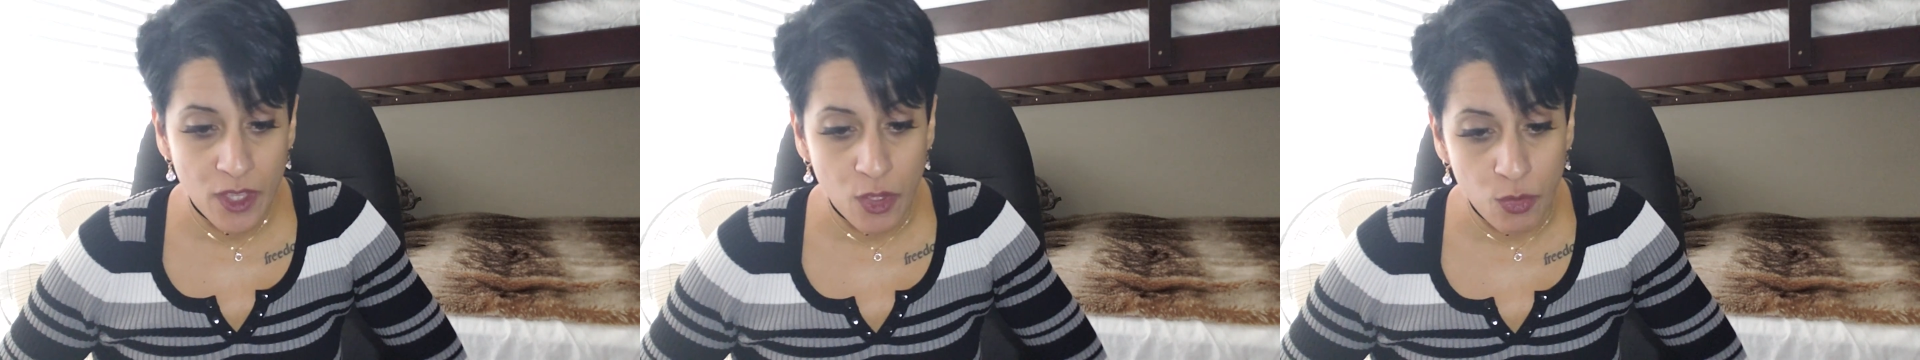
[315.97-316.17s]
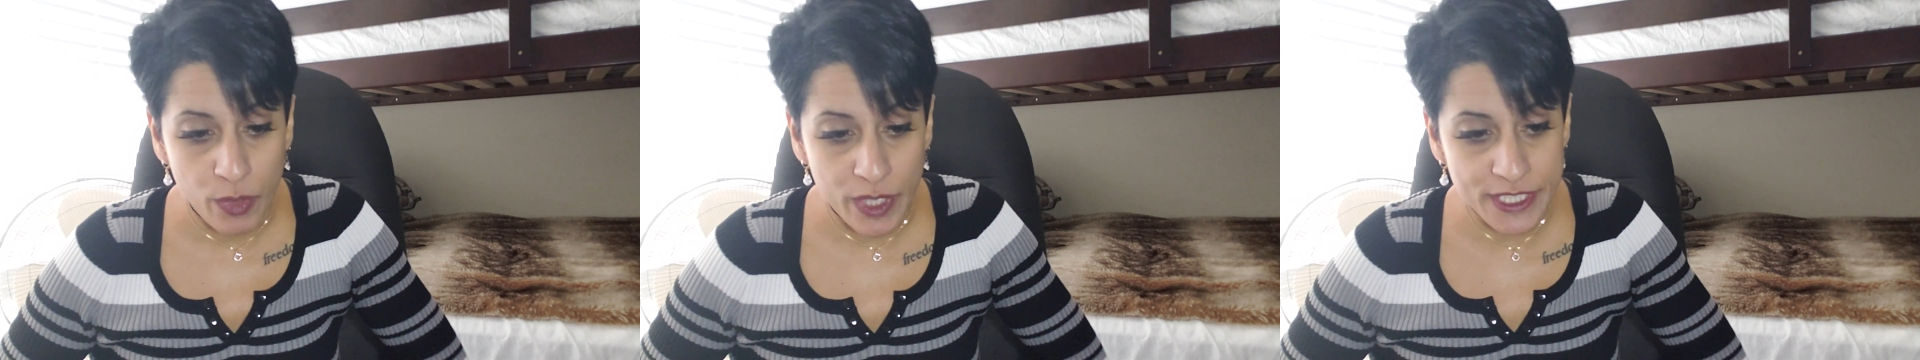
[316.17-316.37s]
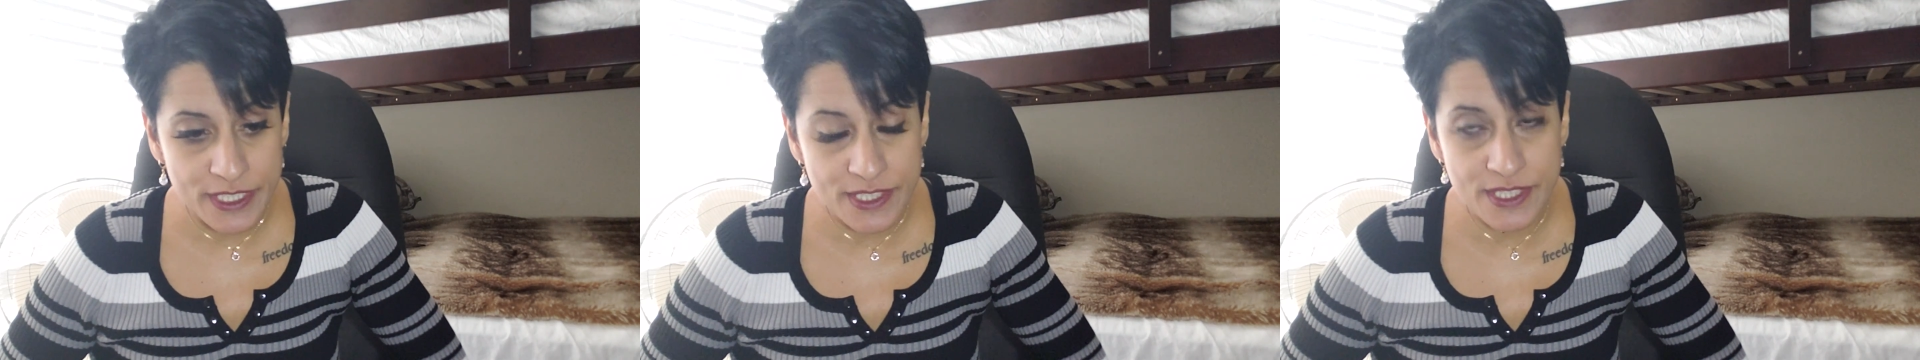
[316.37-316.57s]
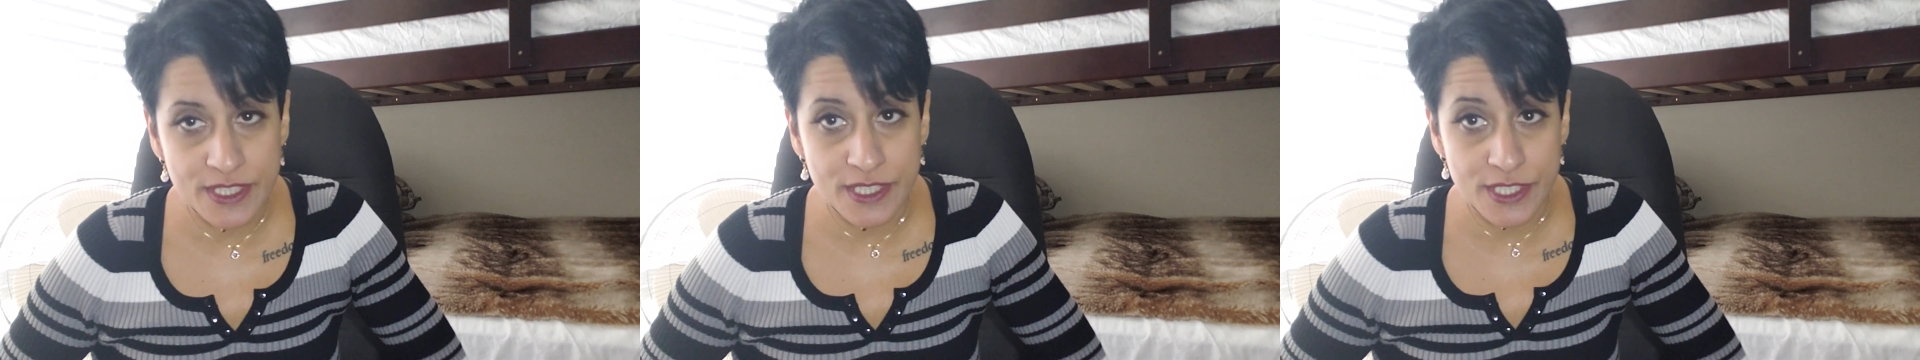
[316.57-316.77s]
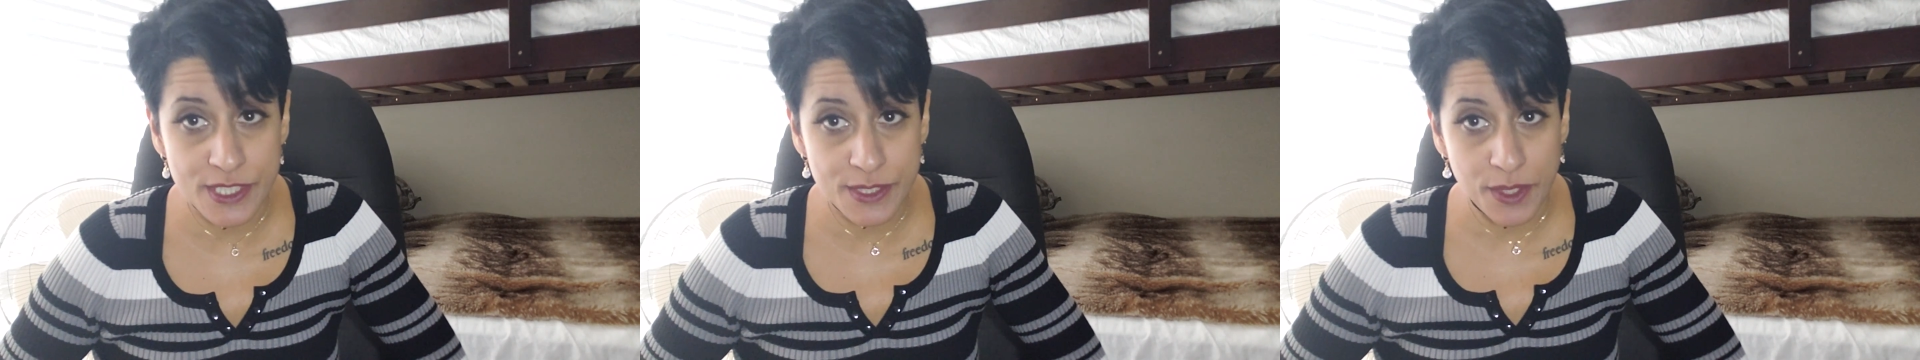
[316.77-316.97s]
what is
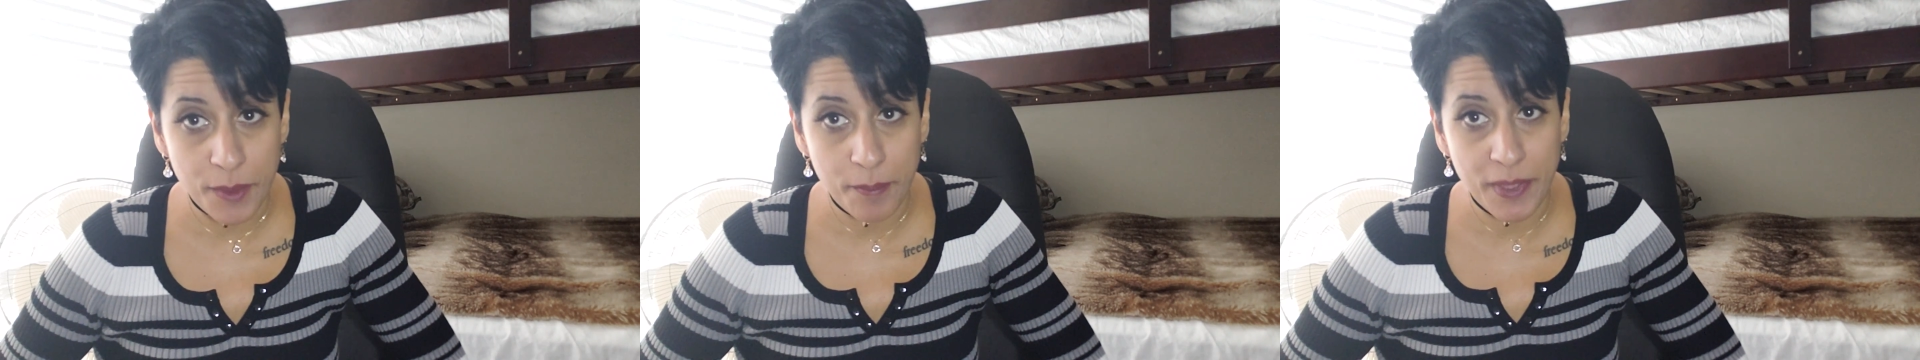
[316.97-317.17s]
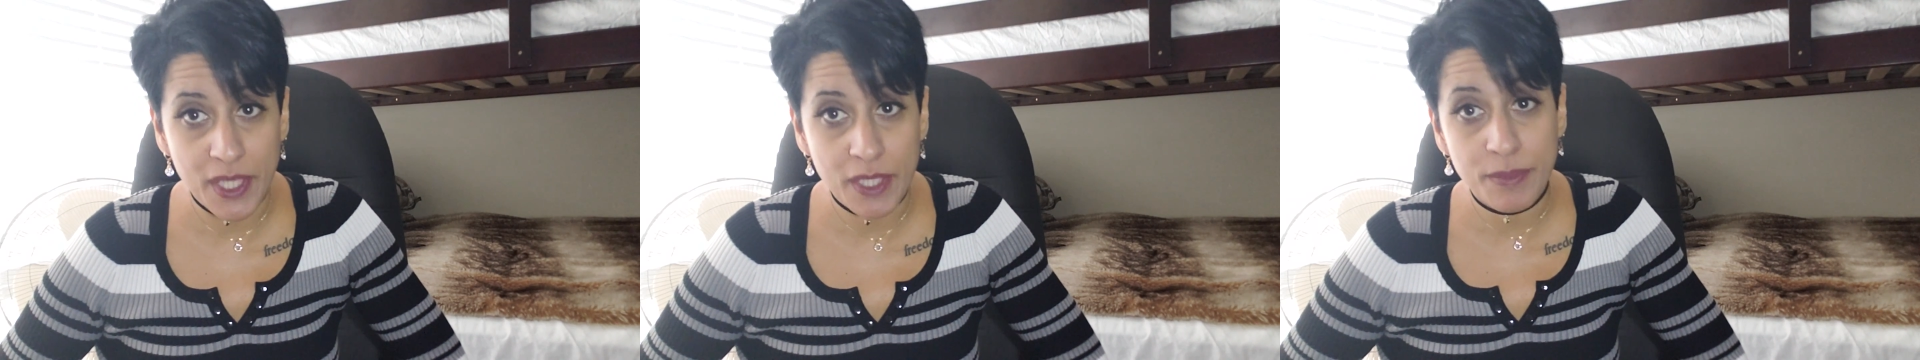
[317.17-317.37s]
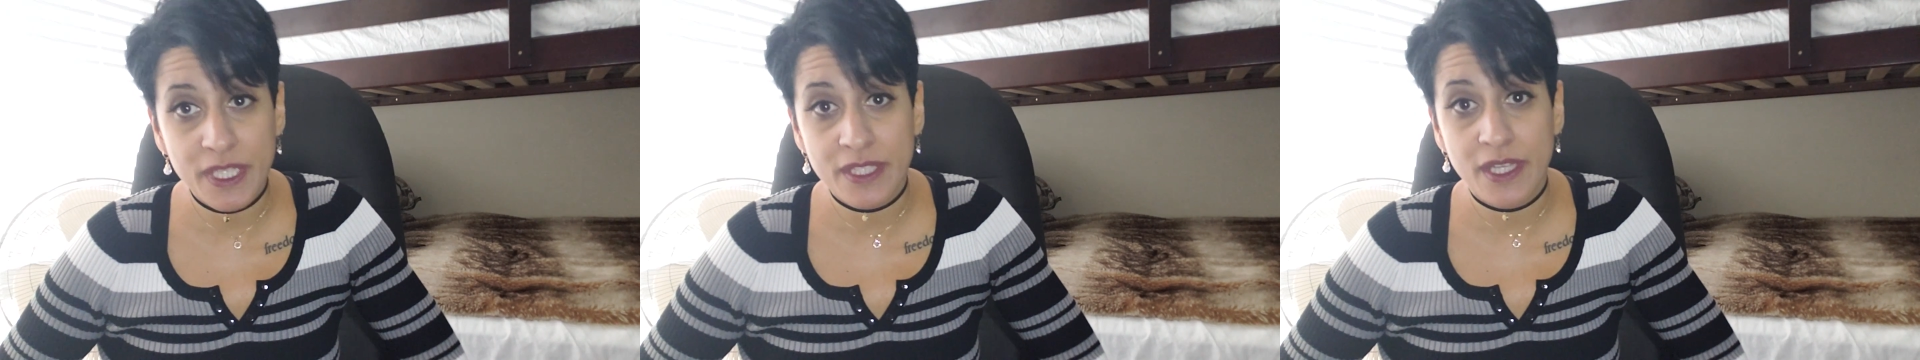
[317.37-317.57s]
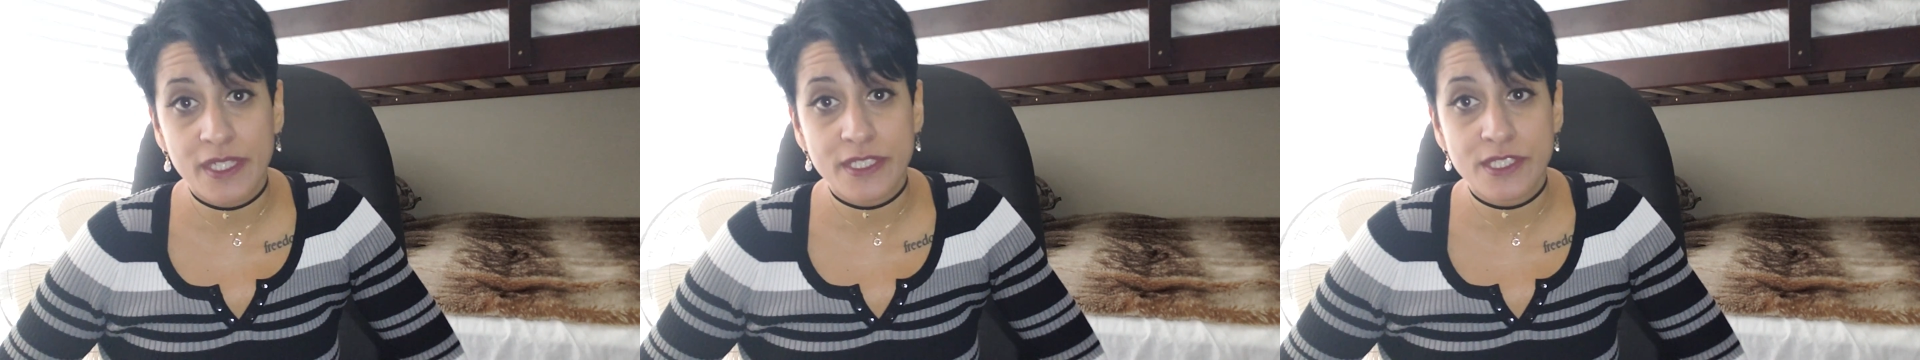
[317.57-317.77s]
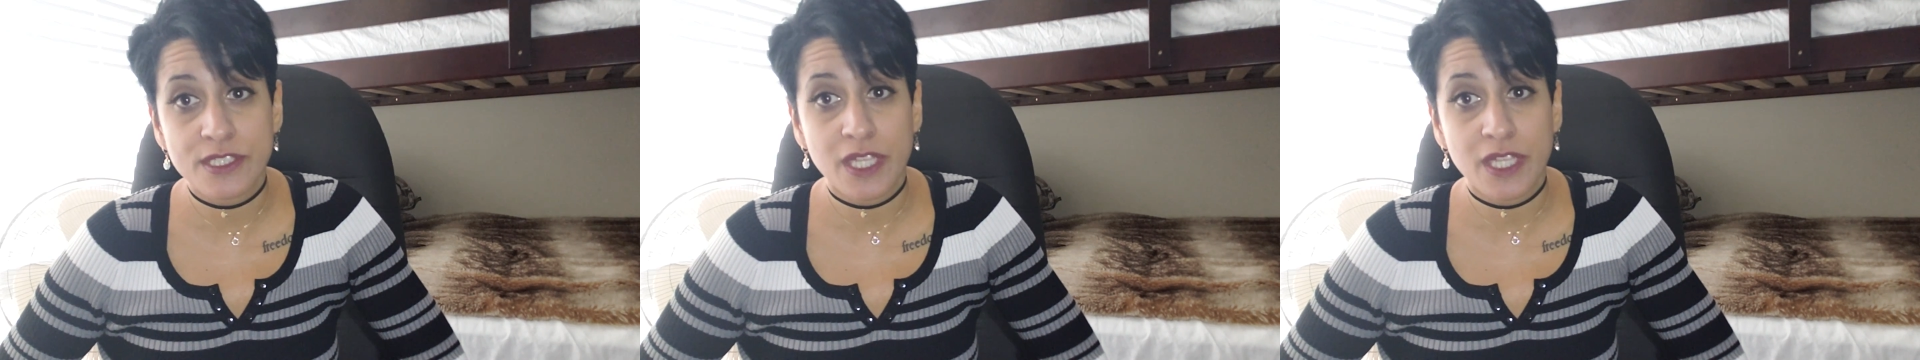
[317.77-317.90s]
this baby that is